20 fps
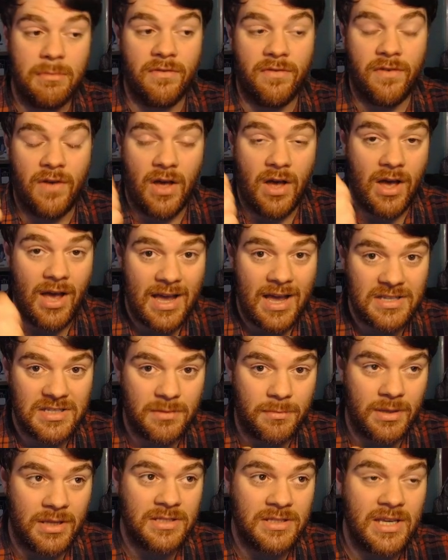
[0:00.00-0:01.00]
for her S
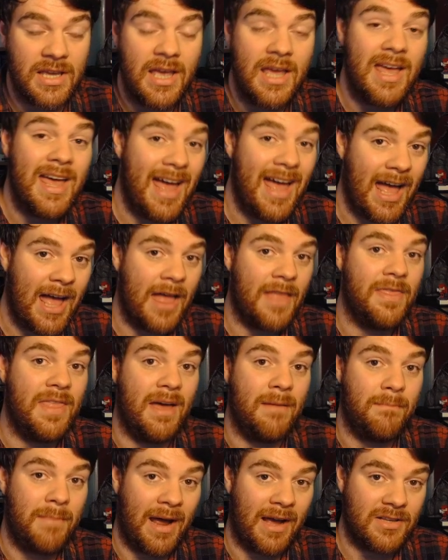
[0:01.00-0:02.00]
ability, add
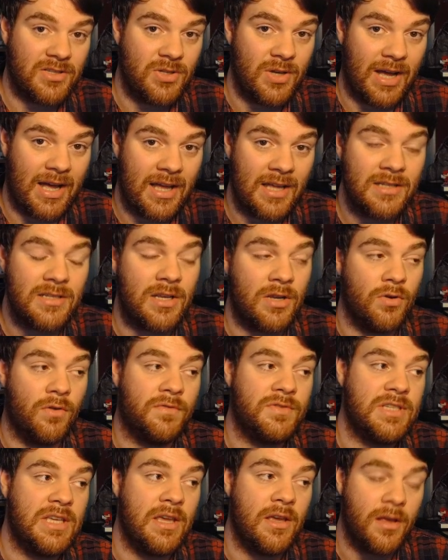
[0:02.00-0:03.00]
that back to your hand, and
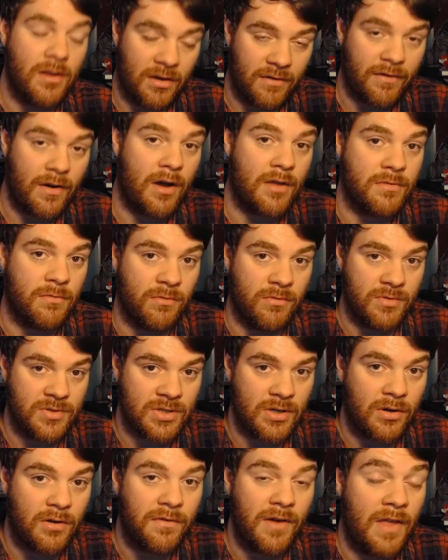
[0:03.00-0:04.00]
obviously Leviathan will
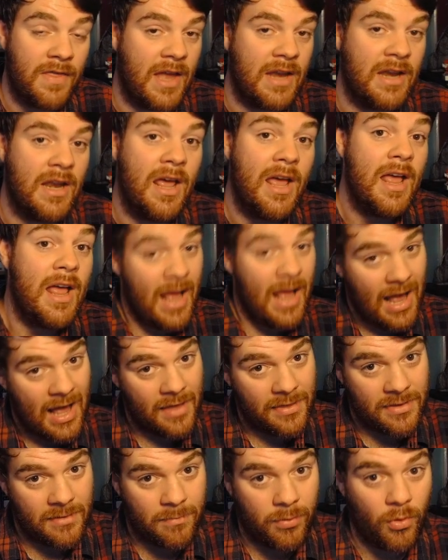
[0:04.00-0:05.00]
resolve, and then
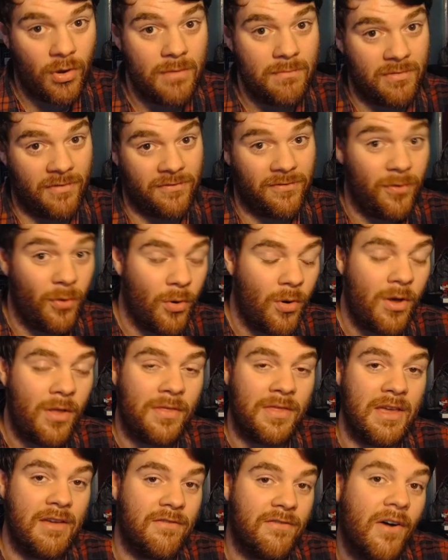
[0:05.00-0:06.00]
at the point before
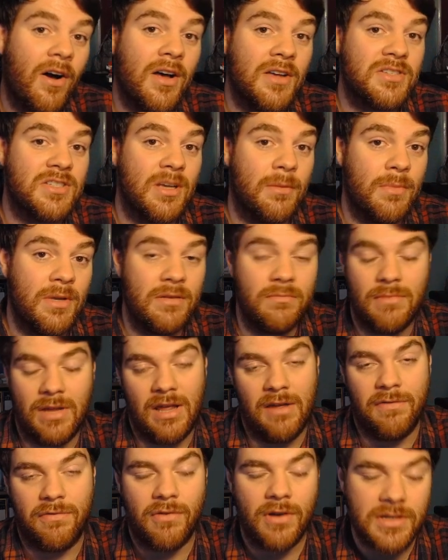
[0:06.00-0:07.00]
the fire summon,
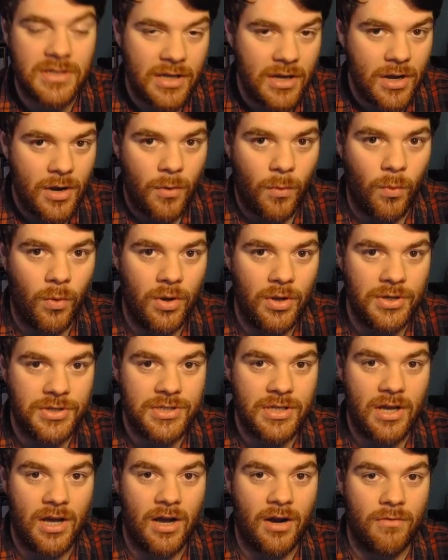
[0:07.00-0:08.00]
Ifrit,
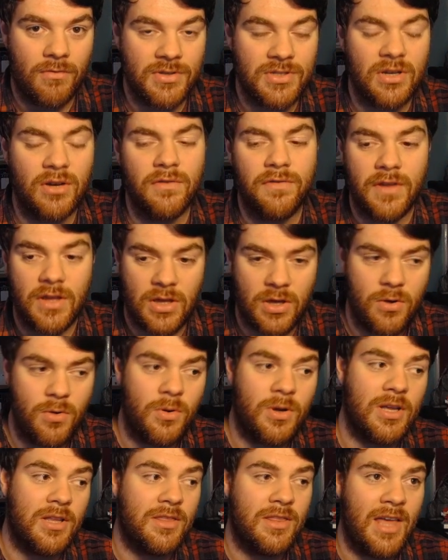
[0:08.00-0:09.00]
would resolve, you
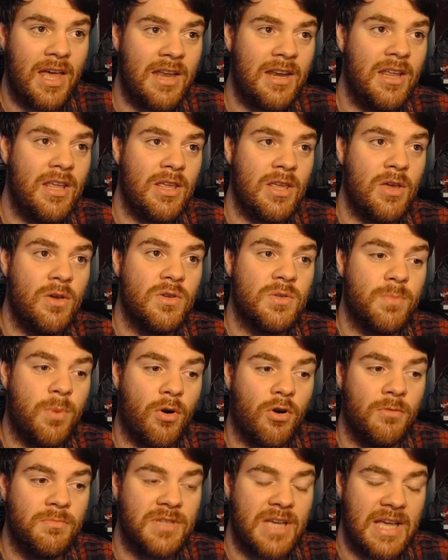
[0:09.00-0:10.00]
could then use
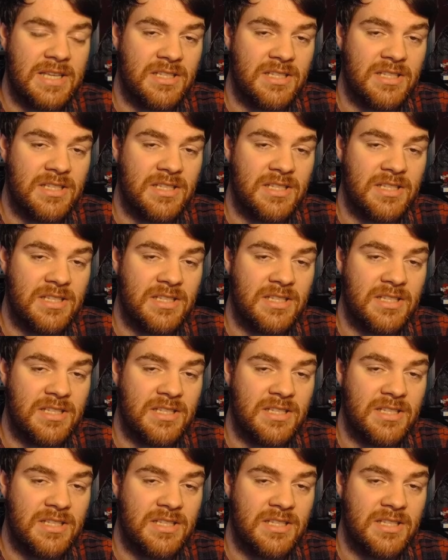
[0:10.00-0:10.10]
Porum's S